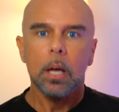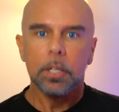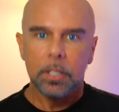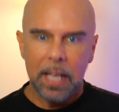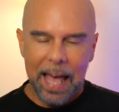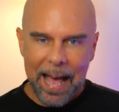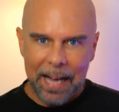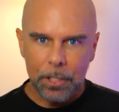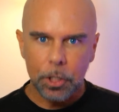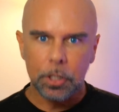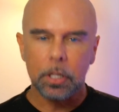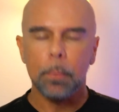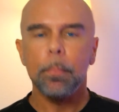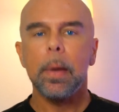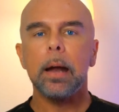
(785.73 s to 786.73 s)
to exit
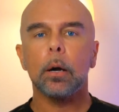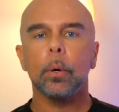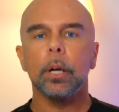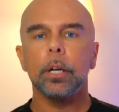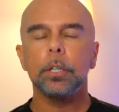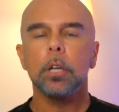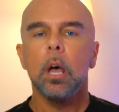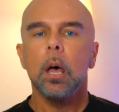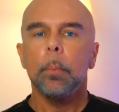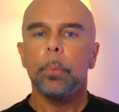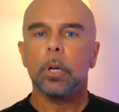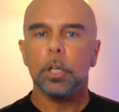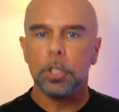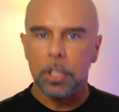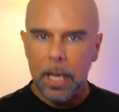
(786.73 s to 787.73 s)
the marriage,
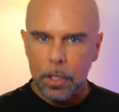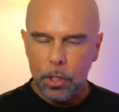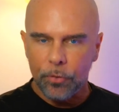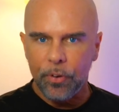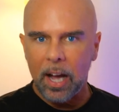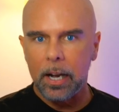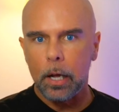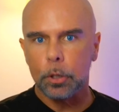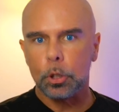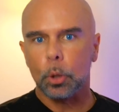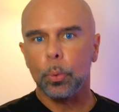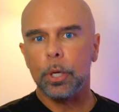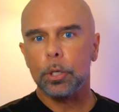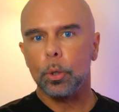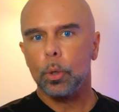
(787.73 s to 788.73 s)
because she has the financial
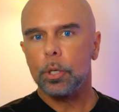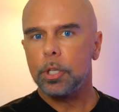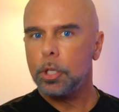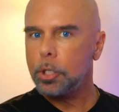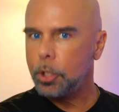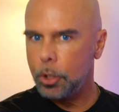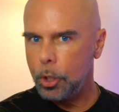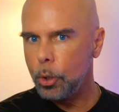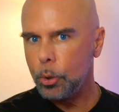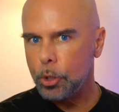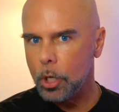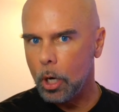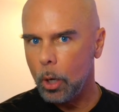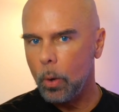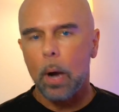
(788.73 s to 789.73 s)
resources to do
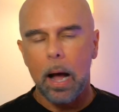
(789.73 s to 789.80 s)
so.